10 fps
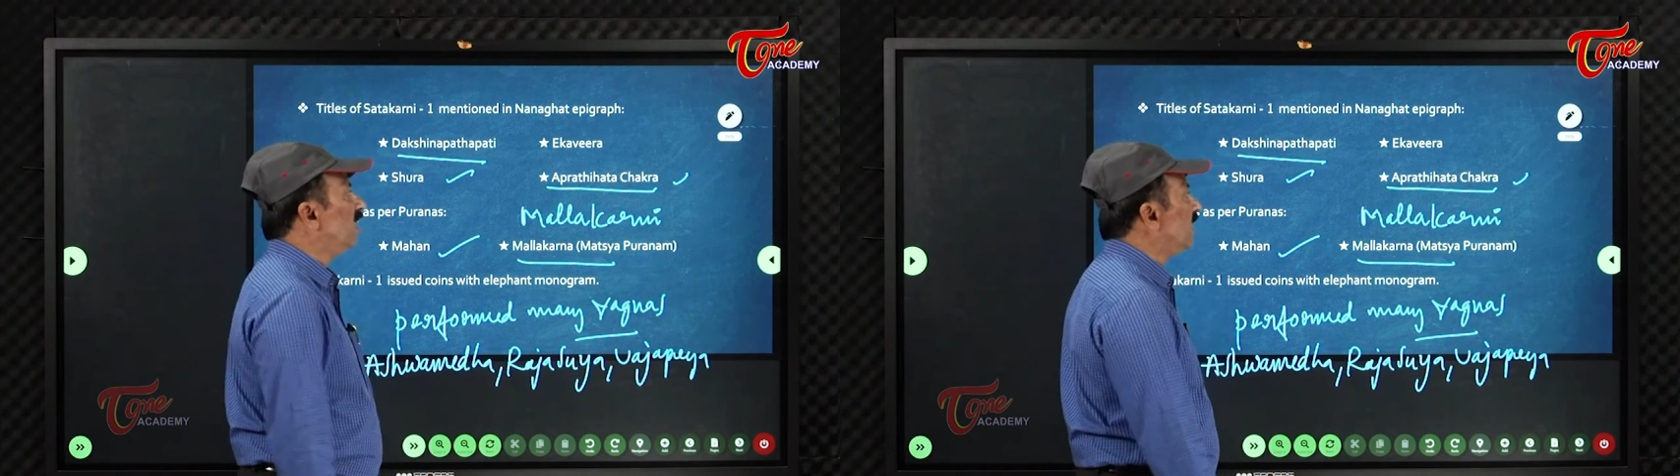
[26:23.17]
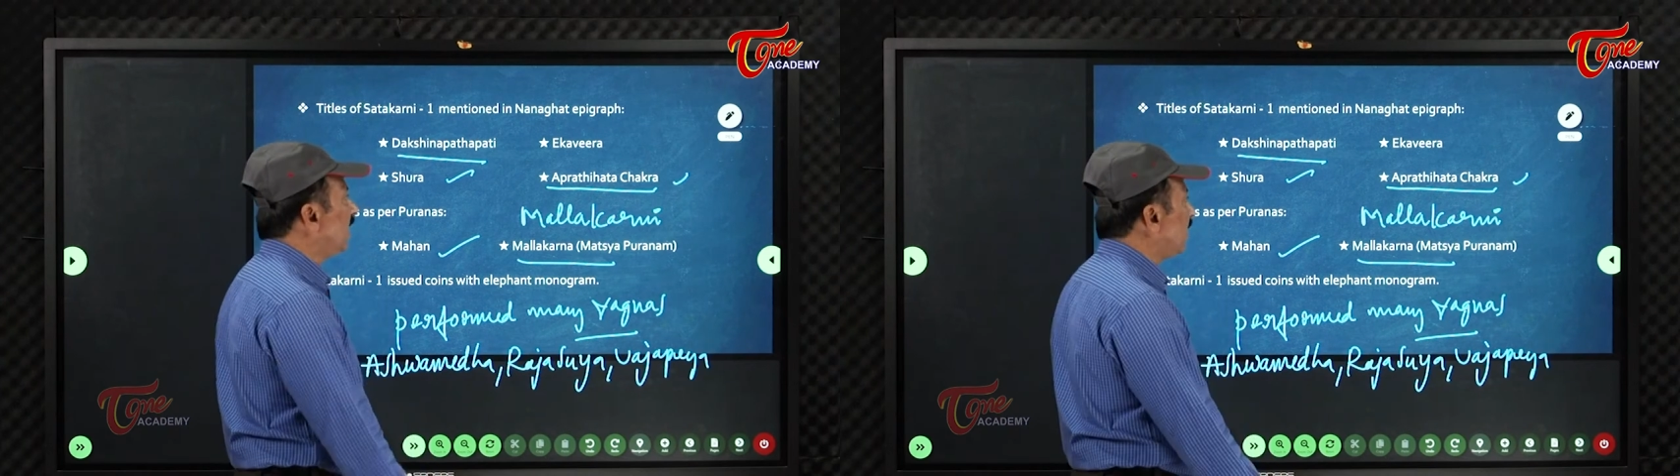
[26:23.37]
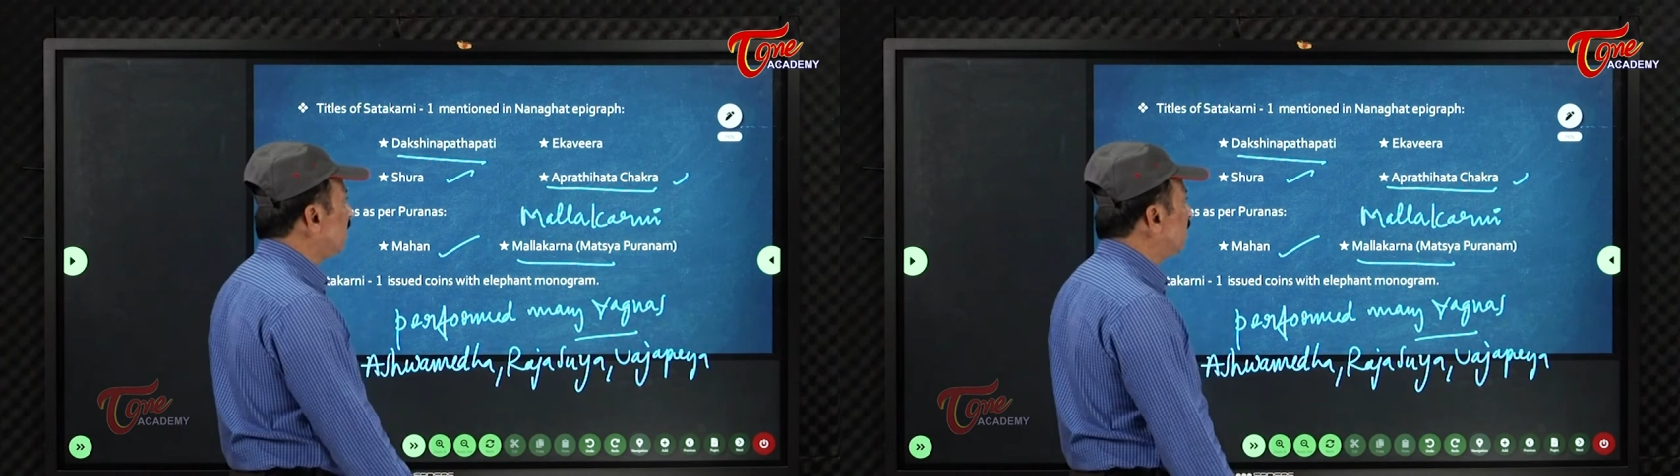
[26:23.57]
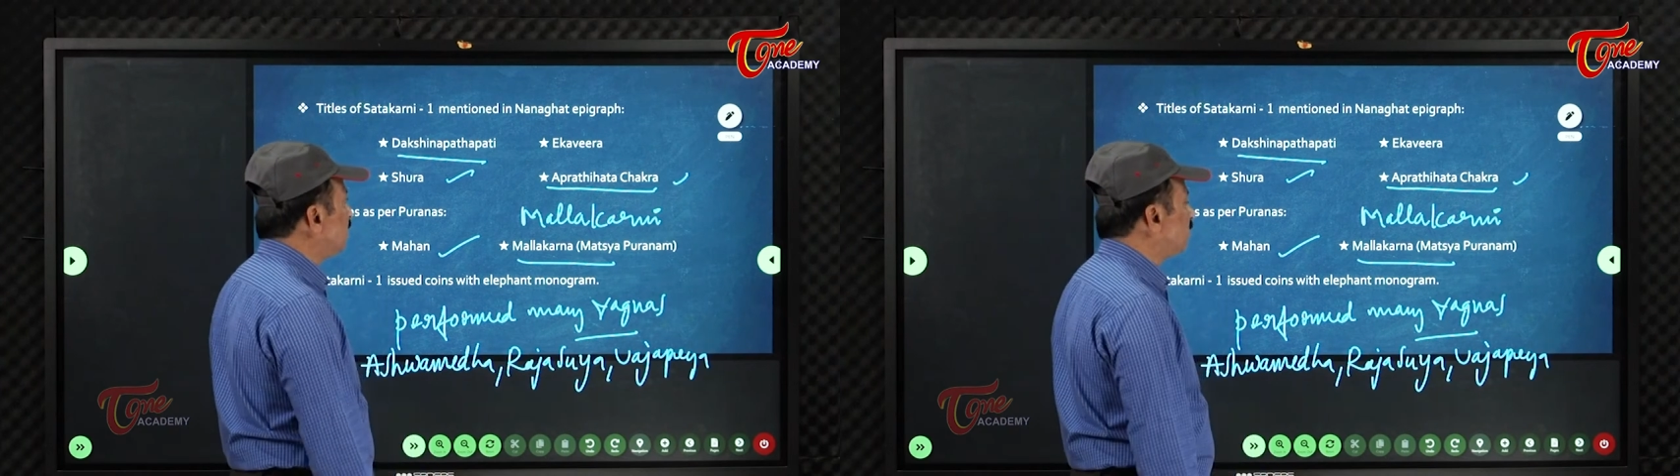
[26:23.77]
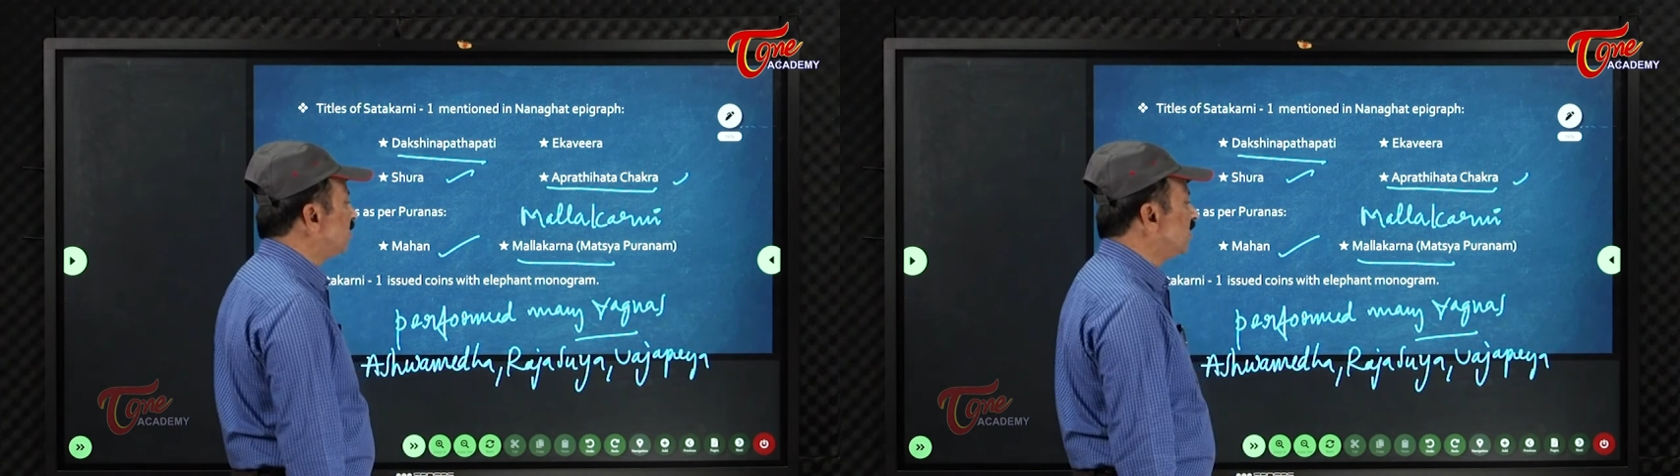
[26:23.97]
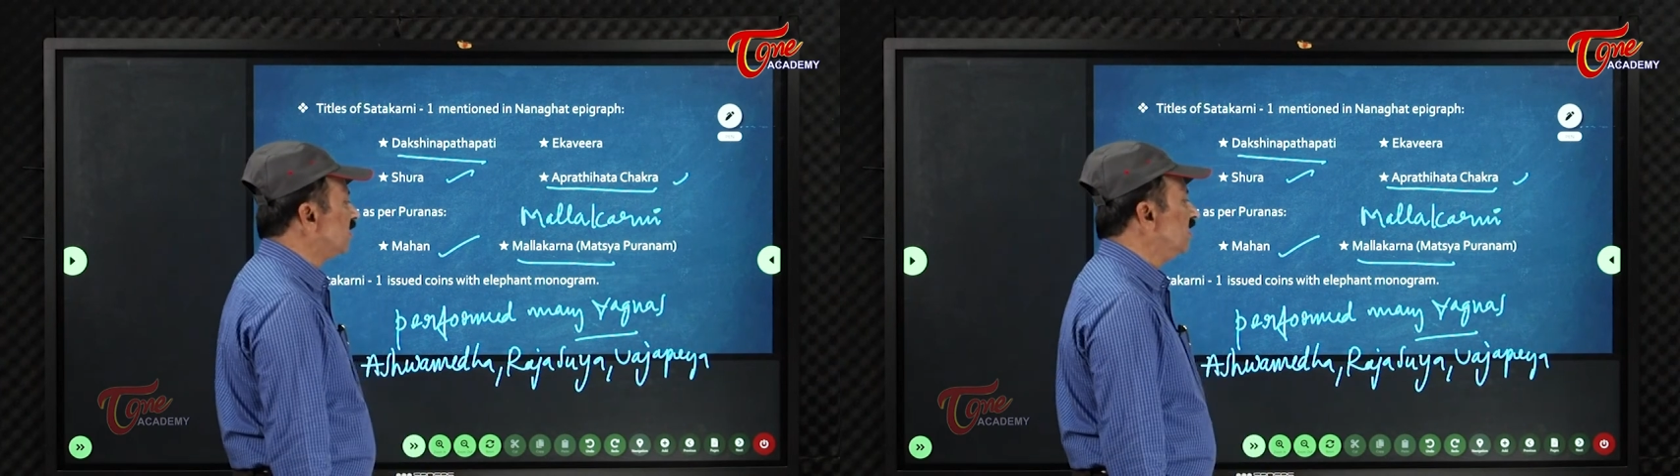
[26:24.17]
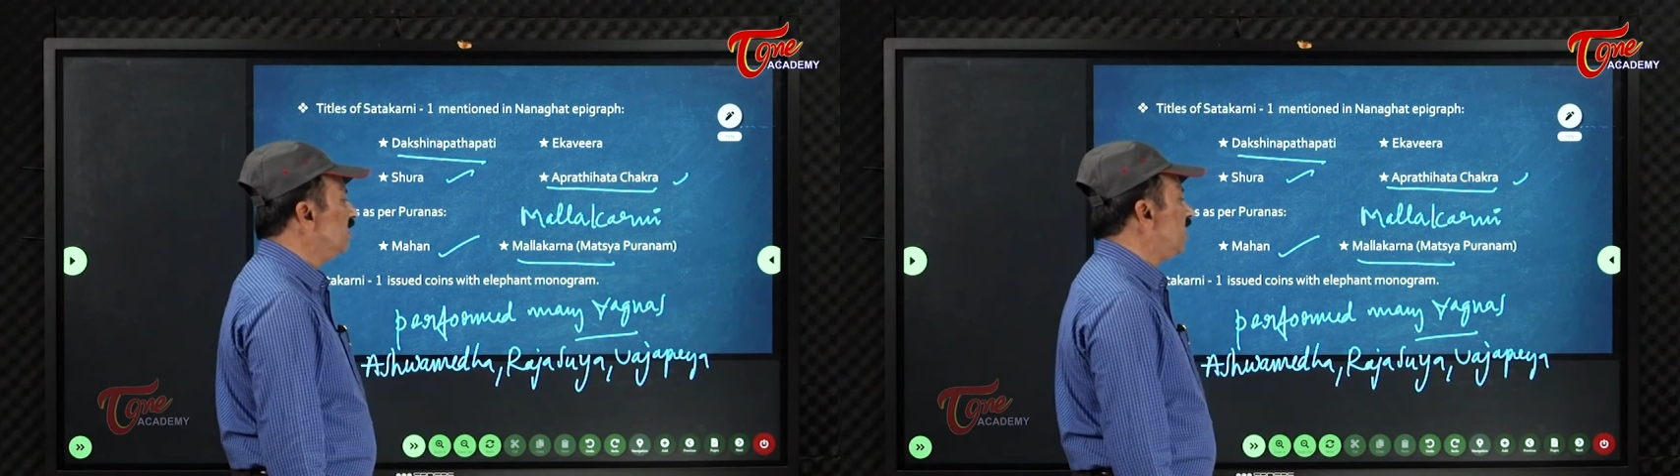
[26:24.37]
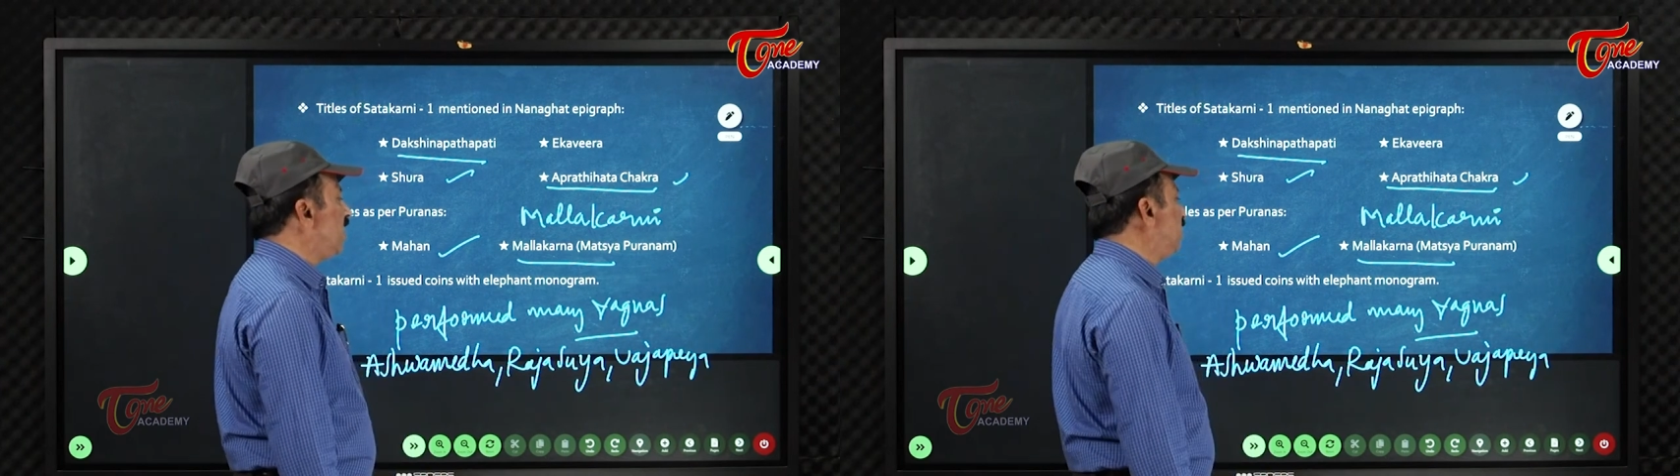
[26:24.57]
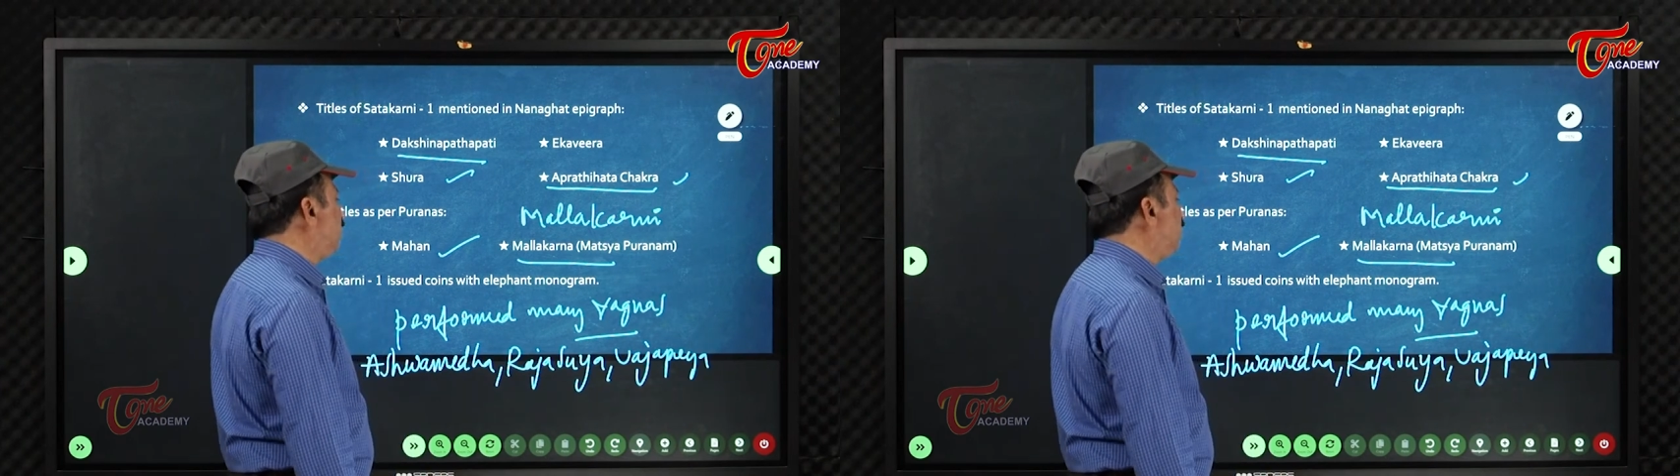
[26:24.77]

attacked this one and he